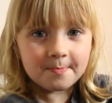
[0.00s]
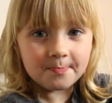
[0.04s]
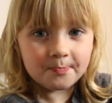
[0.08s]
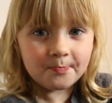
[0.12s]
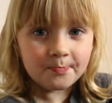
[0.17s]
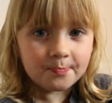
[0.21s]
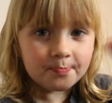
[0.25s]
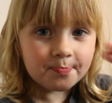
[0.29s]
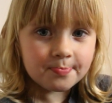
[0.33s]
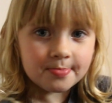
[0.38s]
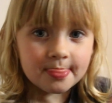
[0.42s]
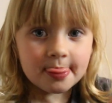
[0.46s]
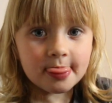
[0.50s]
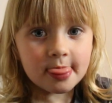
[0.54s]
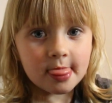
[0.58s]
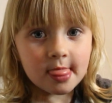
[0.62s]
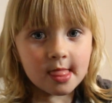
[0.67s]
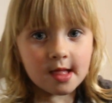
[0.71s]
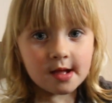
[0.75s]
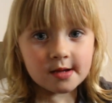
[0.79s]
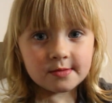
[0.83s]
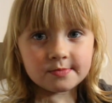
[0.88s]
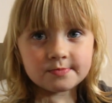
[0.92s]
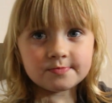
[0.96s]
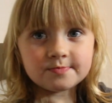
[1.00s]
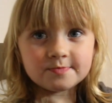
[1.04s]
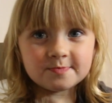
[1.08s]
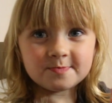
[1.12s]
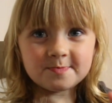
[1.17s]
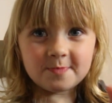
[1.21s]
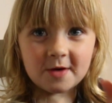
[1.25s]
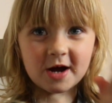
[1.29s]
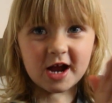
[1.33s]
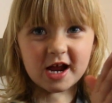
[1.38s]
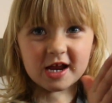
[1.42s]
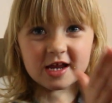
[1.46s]
What did he do?
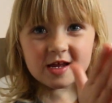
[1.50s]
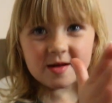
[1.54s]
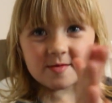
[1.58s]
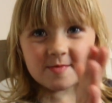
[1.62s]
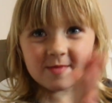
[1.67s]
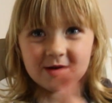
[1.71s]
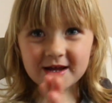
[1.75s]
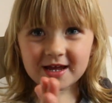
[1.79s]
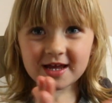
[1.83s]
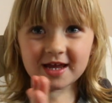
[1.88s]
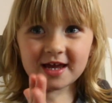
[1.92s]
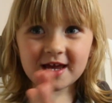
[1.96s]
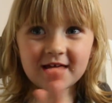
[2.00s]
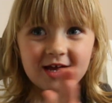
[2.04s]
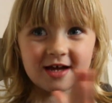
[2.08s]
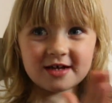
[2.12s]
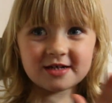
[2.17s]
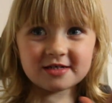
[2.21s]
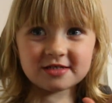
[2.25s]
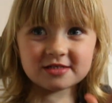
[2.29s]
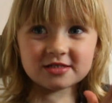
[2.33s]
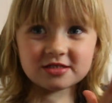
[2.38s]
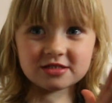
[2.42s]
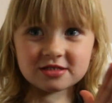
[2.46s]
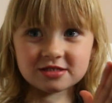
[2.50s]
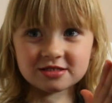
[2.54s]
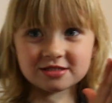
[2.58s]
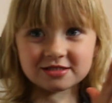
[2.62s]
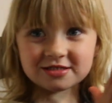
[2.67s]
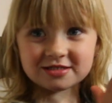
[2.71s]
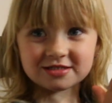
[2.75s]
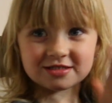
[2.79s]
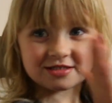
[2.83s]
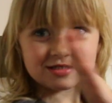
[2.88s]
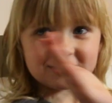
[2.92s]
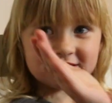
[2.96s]
Bited my
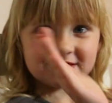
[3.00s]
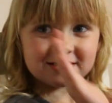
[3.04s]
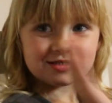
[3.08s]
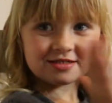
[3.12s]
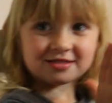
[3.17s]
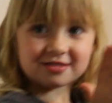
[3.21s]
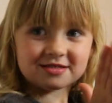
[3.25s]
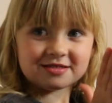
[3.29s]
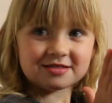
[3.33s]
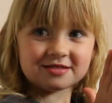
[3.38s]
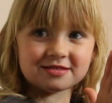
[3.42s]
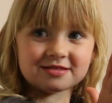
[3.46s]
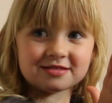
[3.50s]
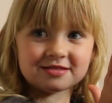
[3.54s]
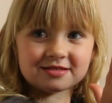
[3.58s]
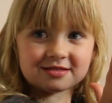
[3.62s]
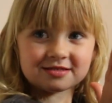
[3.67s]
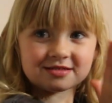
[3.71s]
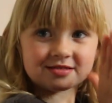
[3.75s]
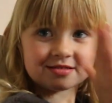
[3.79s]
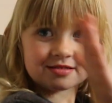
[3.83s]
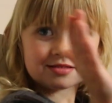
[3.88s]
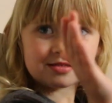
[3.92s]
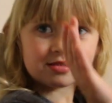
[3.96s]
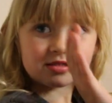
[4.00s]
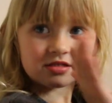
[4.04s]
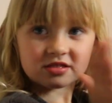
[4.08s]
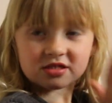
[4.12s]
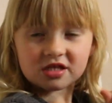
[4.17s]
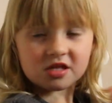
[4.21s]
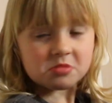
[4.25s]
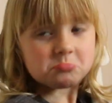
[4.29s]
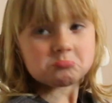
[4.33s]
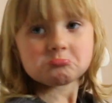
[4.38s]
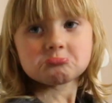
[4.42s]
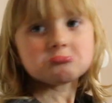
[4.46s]
hand. Not hard though, no?
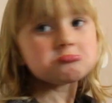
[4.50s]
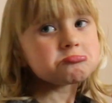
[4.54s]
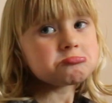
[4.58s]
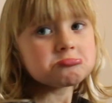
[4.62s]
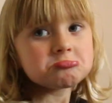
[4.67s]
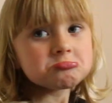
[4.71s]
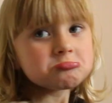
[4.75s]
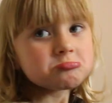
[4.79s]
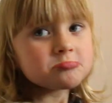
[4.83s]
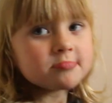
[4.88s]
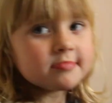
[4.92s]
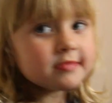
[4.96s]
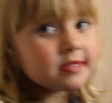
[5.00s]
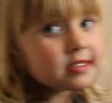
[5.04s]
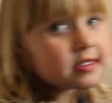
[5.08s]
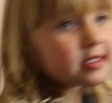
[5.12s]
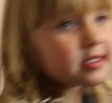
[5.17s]
No.